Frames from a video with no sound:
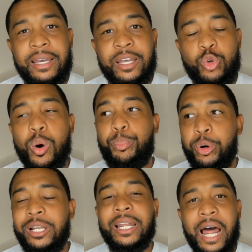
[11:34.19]
You are
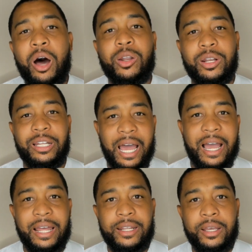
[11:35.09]
putting it all on the
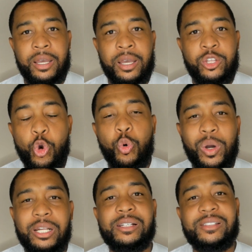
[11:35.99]
line. You are
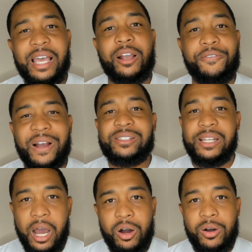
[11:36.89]
willing to sacrifice it
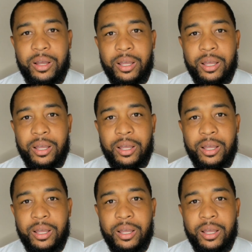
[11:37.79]
all.